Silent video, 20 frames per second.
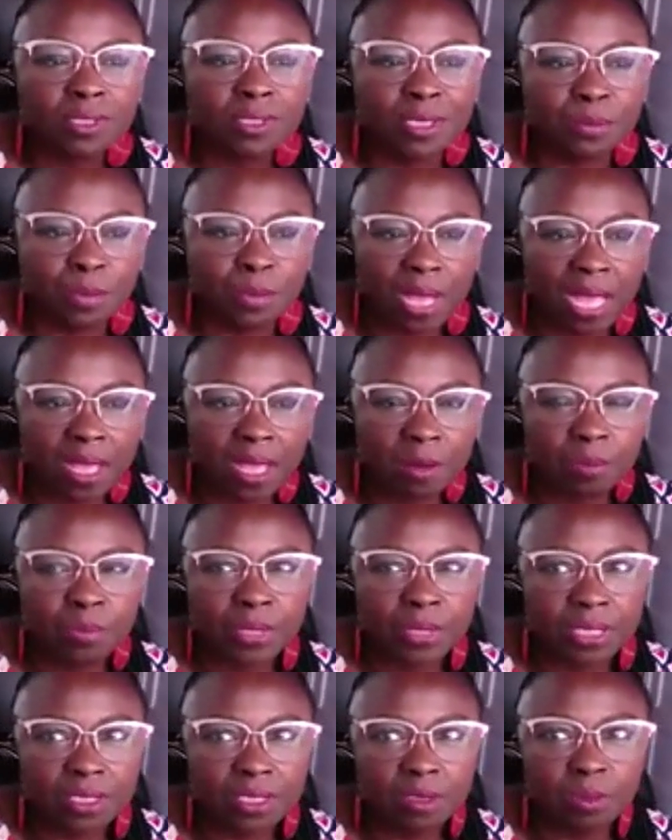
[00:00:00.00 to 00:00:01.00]
in my
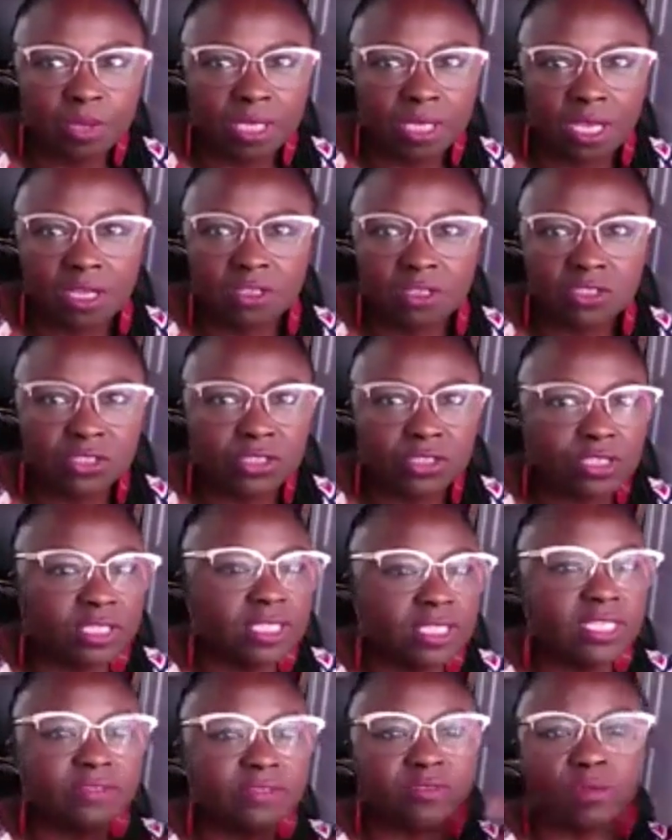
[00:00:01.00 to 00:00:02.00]
opinion, because they're
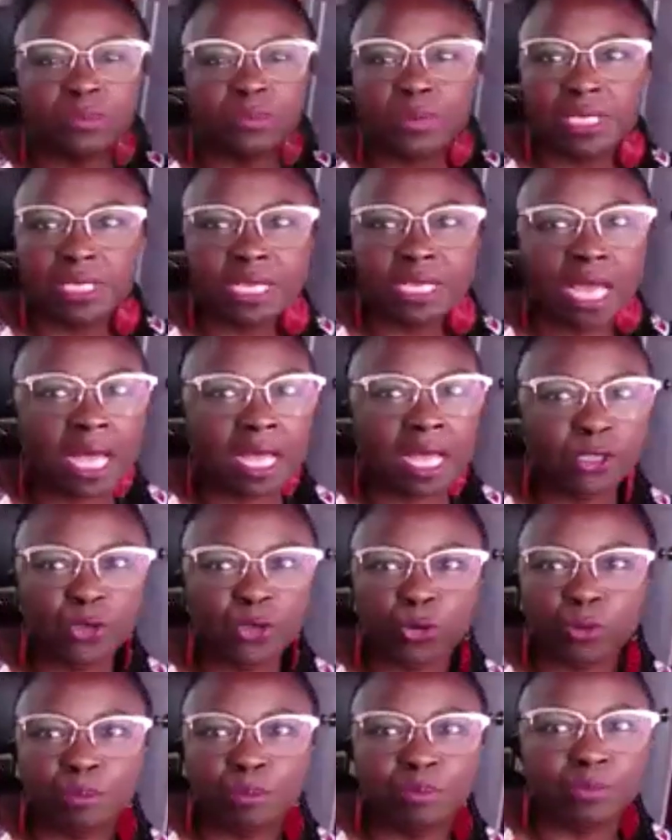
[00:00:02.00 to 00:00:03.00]
living beyond
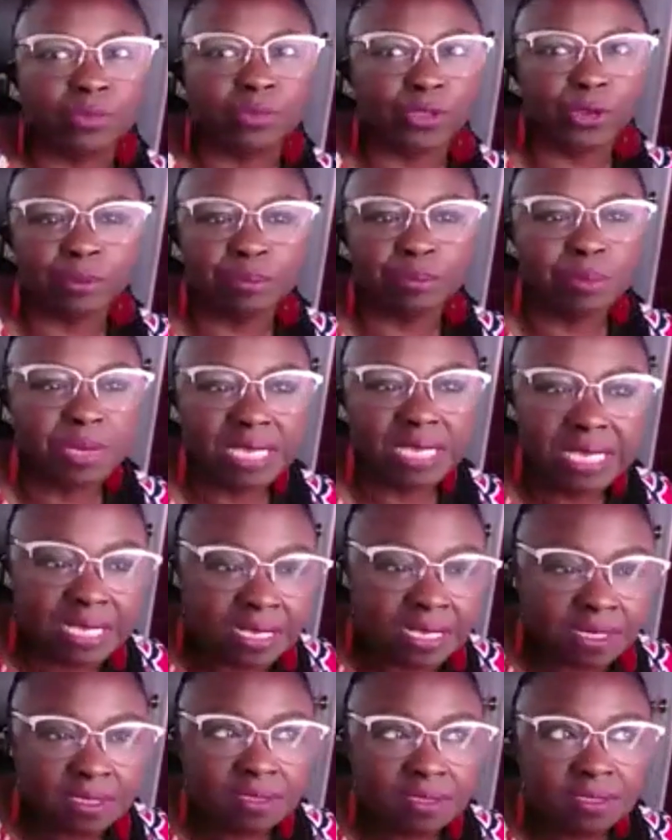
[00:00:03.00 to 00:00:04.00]
their
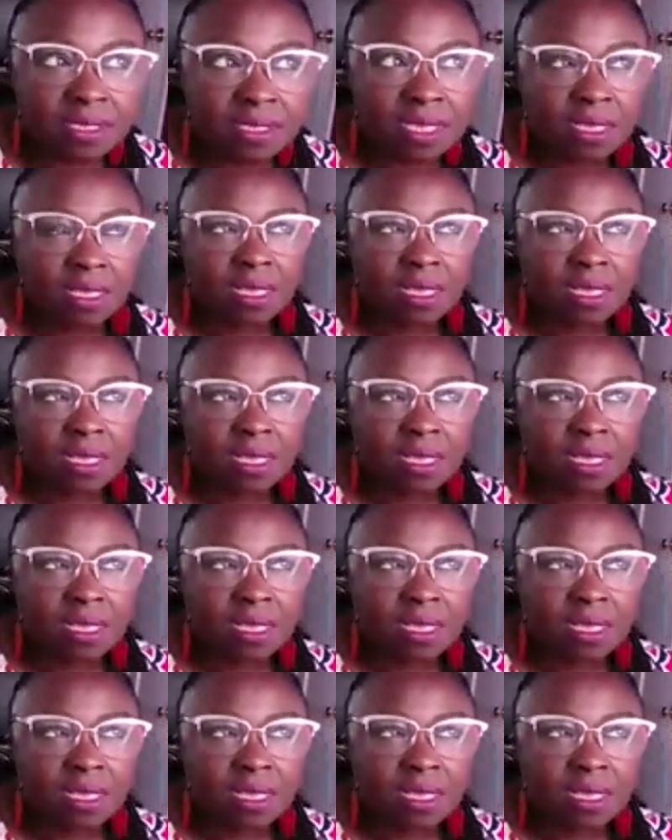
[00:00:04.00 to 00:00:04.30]
means,